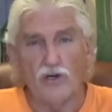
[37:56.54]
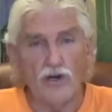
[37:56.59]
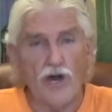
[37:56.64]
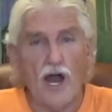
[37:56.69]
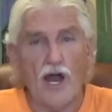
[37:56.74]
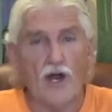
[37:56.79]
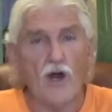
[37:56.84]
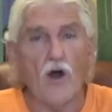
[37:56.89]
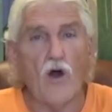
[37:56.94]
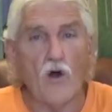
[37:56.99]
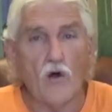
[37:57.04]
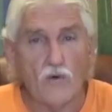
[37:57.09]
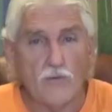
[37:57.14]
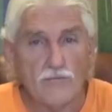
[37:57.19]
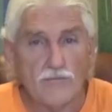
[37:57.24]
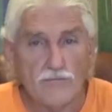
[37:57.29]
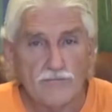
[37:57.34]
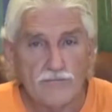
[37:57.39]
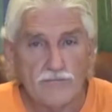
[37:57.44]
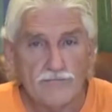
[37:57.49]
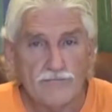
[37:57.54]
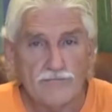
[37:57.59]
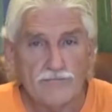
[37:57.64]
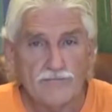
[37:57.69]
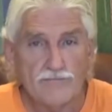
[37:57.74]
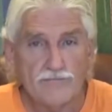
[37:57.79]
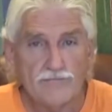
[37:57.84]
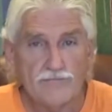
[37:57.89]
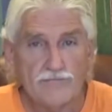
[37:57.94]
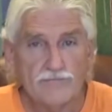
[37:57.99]
not home.
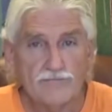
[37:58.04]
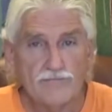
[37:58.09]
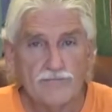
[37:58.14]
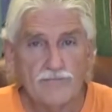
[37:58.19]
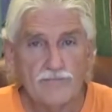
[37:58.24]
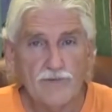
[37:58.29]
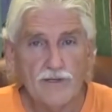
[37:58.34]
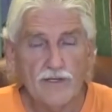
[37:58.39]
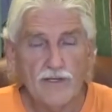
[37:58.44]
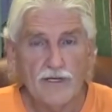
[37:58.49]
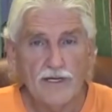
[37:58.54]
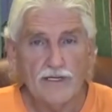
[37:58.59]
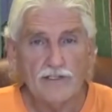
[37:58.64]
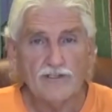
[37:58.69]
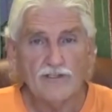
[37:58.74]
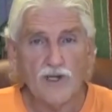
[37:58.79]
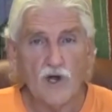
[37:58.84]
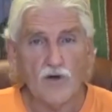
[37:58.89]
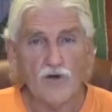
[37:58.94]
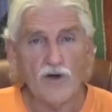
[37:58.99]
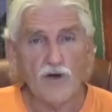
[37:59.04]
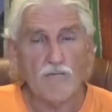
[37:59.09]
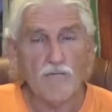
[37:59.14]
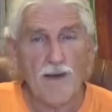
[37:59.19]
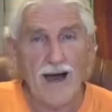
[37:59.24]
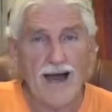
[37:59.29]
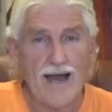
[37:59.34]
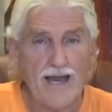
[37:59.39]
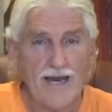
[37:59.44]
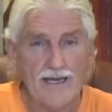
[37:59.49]
And so your
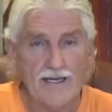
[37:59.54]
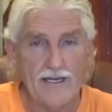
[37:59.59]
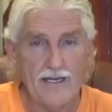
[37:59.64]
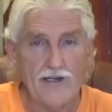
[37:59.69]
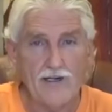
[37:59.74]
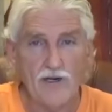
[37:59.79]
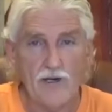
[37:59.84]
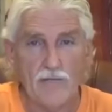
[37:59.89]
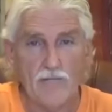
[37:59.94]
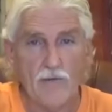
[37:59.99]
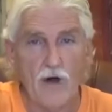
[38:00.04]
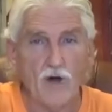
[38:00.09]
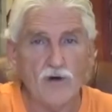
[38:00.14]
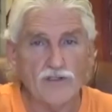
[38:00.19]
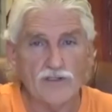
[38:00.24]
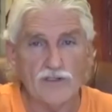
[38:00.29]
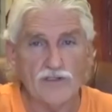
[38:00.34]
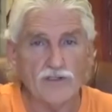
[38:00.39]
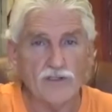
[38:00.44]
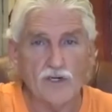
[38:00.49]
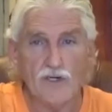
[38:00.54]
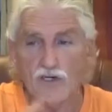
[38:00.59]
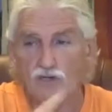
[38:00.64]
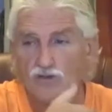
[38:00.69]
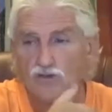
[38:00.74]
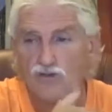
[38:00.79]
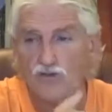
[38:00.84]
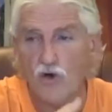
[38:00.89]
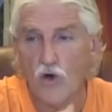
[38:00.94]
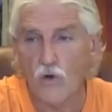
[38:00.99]
mind and your emotions are
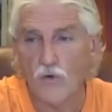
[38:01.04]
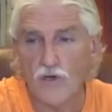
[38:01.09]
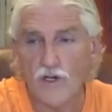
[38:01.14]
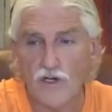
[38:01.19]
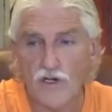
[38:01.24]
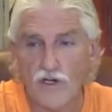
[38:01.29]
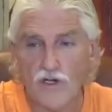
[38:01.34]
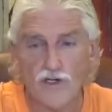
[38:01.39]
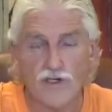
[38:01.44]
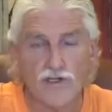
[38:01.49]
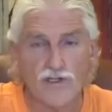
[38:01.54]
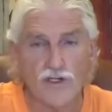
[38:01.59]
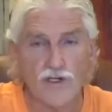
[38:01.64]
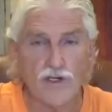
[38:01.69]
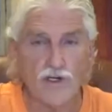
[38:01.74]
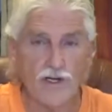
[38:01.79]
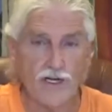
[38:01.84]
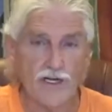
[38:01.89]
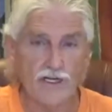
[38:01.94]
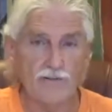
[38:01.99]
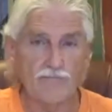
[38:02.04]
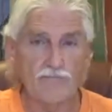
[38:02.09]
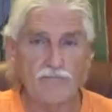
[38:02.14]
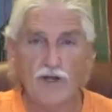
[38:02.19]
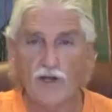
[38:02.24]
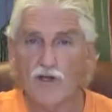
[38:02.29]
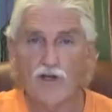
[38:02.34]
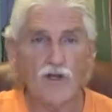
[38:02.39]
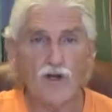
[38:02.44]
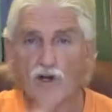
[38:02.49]
controlling your journey.
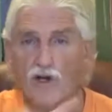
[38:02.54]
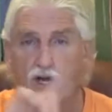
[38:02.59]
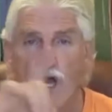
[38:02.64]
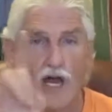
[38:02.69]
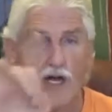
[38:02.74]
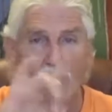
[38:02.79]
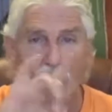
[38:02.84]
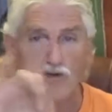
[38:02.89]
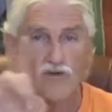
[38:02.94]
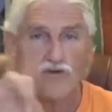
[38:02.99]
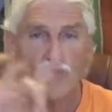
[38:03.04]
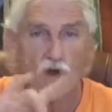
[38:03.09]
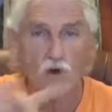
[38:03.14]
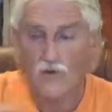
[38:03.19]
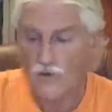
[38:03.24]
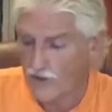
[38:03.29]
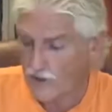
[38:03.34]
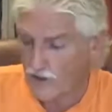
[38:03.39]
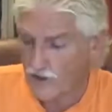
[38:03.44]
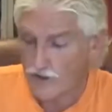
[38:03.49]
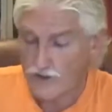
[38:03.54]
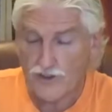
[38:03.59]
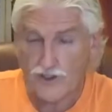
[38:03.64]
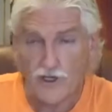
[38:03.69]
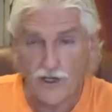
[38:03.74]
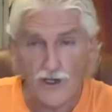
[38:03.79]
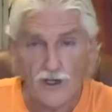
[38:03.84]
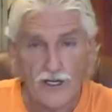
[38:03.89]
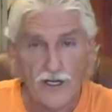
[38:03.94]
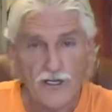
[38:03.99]
You're not controlling your
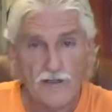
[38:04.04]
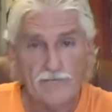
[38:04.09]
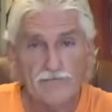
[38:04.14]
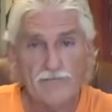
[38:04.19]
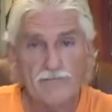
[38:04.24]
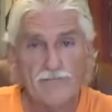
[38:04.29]
journey.